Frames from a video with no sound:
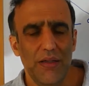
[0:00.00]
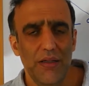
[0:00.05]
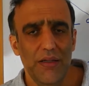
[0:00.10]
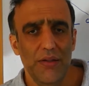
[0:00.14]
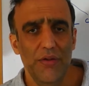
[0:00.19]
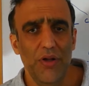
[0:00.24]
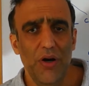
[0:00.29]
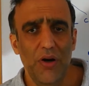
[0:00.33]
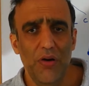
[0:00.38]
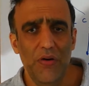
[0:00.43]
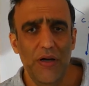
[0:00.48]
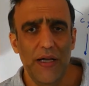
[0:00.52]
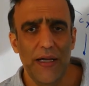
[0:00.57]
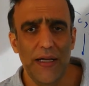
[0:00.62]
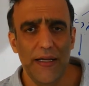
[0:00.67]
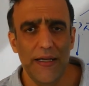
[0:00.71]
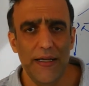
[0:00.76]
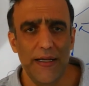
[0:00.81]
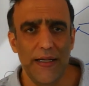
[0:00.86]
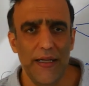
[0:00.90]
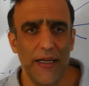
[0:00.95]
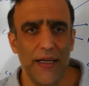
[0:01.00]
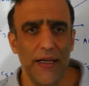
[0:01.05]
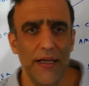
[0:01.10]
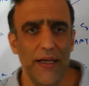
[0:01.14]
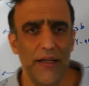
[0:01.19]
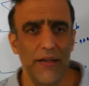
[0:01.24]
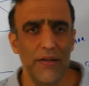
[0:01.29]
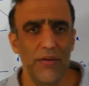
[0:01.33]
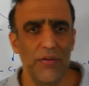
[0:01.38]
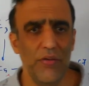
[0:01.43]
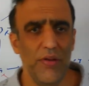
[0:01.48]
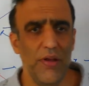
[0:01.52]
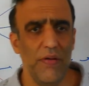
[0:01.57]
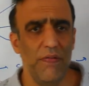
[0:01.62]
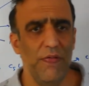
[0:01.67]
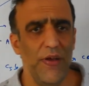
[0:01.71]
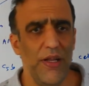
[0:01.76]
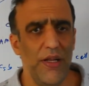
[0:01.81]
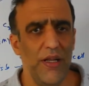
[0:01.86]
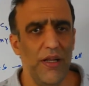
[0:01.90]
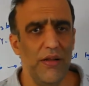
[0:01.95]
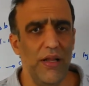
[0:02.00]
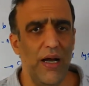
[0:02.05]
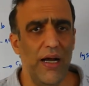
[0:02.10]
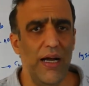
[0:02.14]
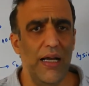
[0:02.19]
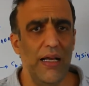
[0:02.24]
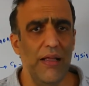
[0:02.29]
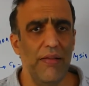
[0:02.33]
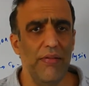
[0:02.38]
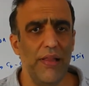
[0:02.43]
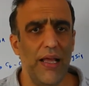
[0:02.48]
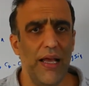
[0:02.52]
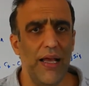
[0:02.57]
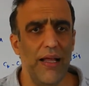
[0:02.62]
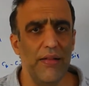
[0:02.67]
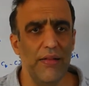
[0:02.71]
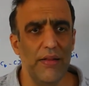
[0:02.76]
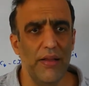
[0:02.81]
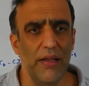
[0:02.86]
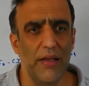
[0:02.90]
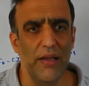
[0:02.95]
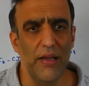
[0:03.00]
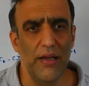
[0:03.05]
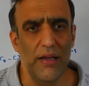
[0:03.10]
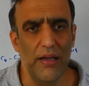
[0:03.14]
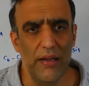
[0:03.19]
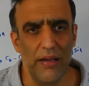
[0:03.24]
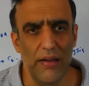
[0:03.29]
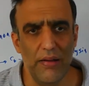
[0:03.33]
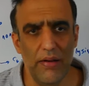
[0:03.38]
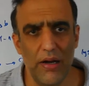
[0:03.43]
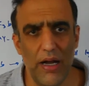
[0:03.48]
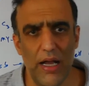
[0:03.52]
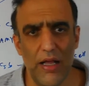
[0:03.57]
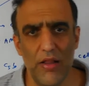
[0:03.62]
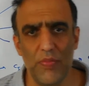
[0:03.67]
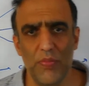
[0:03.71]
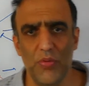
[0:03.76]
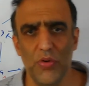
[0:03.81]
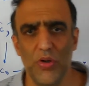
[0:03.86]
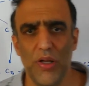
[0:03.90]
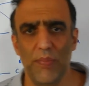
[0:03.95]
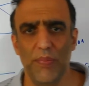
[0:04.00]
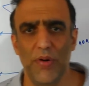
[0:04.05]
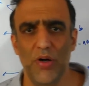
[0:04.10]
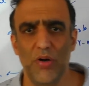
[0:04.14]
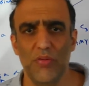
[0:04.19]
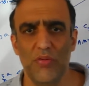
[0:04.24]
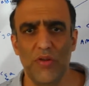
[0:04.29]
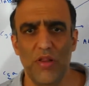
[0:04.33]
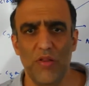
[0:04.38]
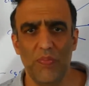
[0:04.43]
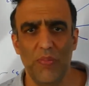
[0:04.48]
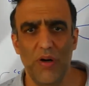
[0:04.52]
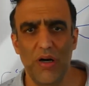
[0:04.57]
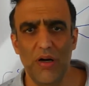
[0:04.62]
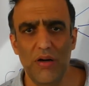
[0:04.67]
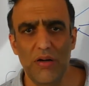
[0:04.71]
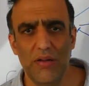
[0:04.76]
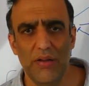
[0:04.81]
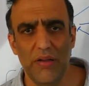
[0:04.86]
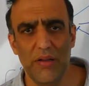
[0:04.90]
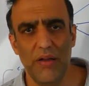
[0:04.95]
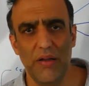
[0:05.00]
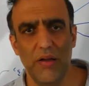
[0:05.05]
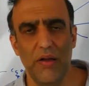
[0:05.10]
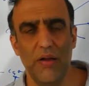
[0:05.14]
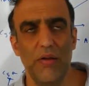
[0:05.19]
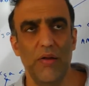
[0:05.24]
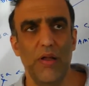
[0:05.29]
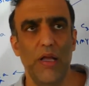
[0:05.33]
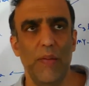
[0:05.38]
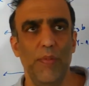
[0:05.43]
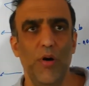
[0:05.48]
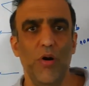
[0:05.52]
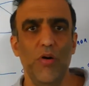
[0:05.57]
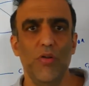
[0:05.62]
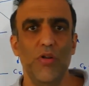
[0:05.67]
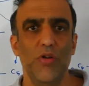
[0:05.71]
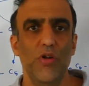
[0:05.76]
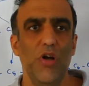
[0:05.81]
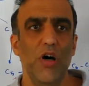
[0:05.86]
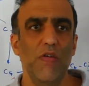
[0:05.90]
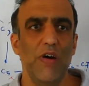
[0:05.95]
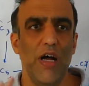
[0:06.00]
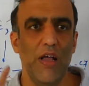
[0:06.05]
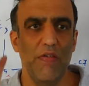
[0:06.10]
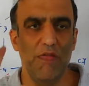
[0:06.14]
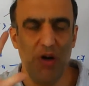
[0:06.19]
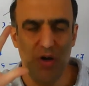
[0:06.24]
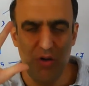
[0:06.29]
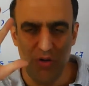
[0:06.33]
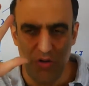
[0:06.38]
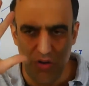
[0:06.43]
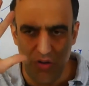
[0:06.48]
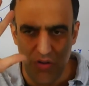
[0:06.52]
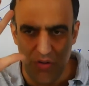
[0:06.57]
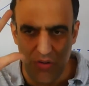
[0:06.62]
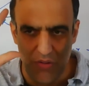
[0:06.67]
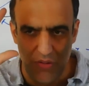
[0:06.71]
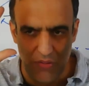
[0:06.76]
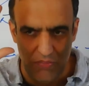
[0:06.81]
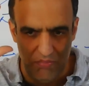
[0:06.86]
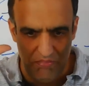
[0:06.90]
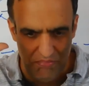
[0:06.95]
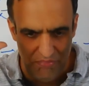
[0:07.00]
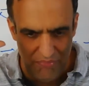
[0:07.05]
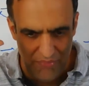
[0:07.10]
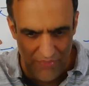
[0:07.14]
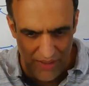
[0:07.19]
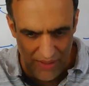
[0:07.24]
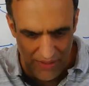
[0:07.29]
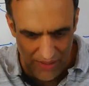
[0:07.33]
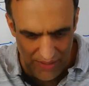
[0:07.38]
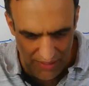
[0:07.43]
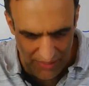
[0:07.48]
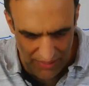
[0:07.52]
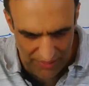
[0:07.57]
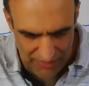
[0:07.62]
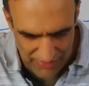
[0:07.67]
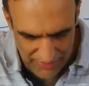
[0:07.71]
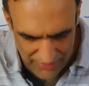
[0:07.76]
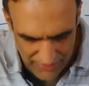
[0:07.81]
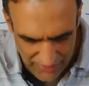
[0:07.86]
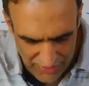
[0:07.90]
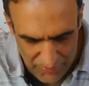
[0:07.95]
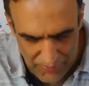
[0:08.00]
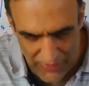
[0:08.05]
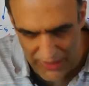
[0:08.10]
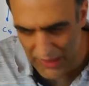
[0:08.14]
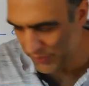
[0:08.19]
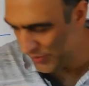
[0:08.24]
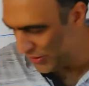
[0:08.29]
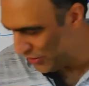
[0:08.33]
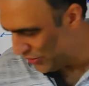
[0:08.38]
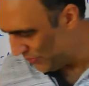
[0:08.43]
Now it is very nice, and I spoke about this part. About now, I want to speak about